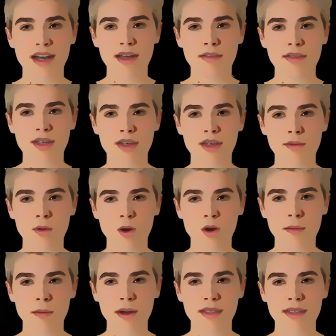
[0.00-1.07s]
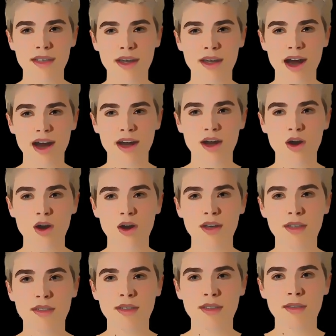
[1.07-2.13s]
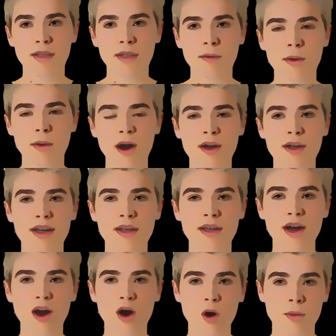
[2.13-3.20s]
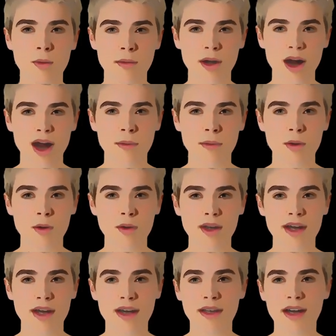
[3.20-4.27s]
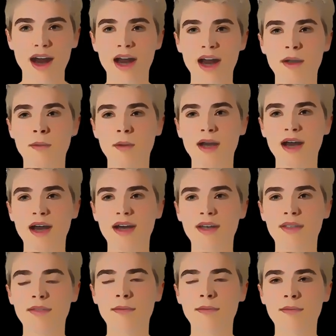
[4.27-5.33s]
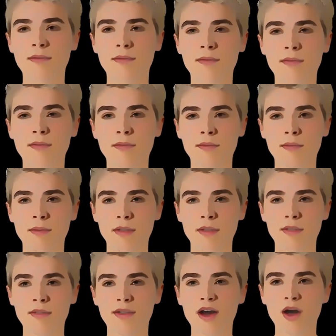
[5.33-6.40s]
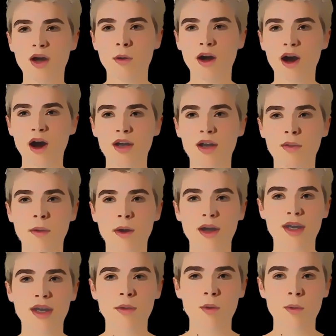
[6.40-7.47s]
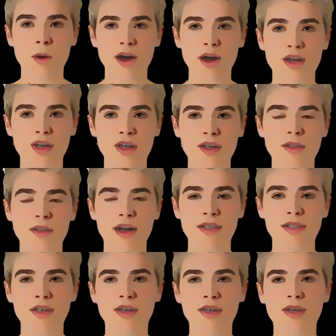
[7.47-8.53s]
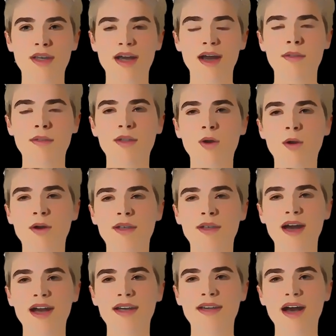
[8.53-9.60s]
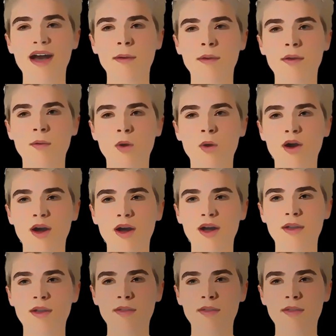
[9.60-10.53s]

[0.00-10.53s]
gives us 4 basic categories: the body, home, community, and planet. Following all the possible branches of answers gives us 8 types of work: